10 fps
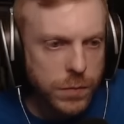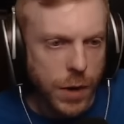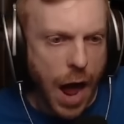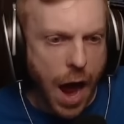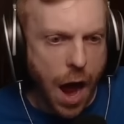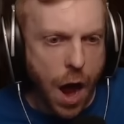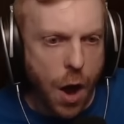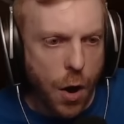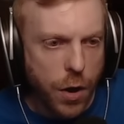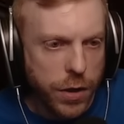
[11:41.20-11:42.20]

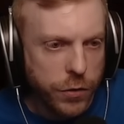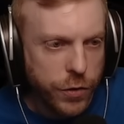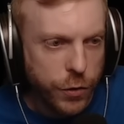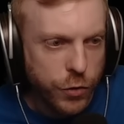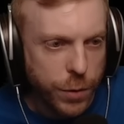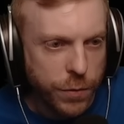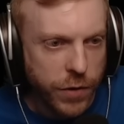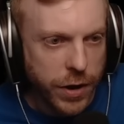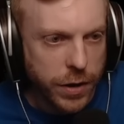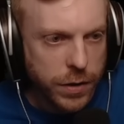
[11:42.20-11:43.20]
No! That's what I was trying to
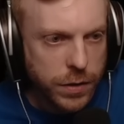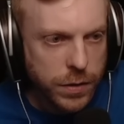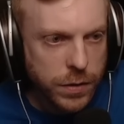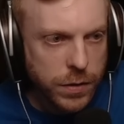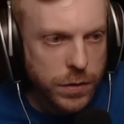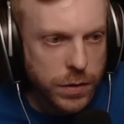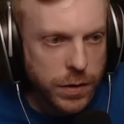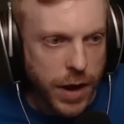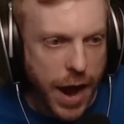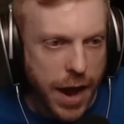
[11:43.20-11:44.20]
prevent.
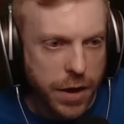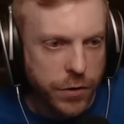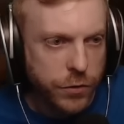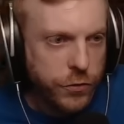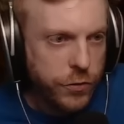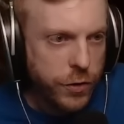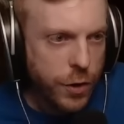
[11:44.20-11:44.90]
Yes!